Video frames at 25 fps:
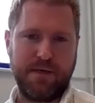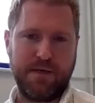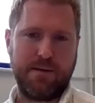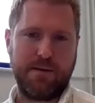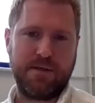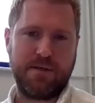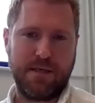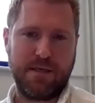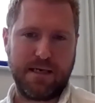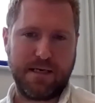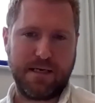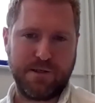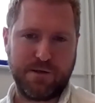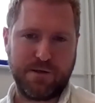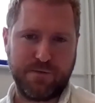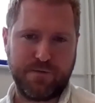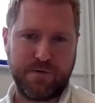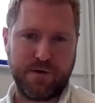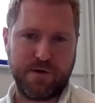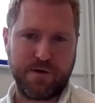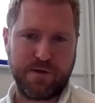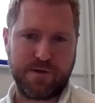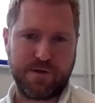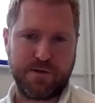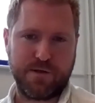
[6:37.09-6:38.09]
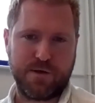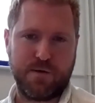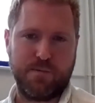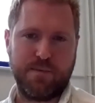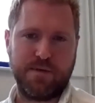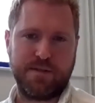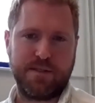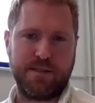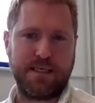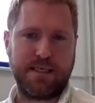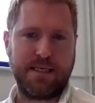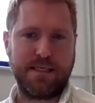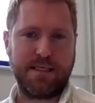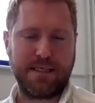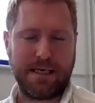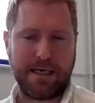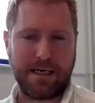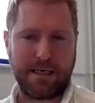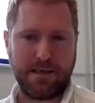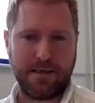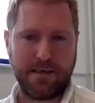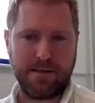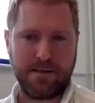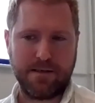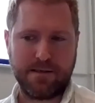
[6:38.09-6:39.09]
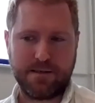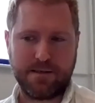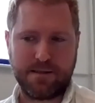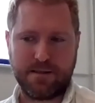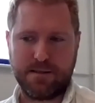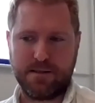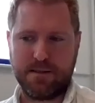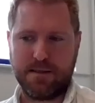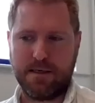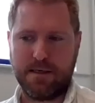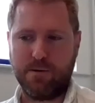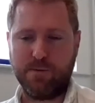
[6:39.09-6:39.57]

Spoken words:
be able to land your first job as a data analyst,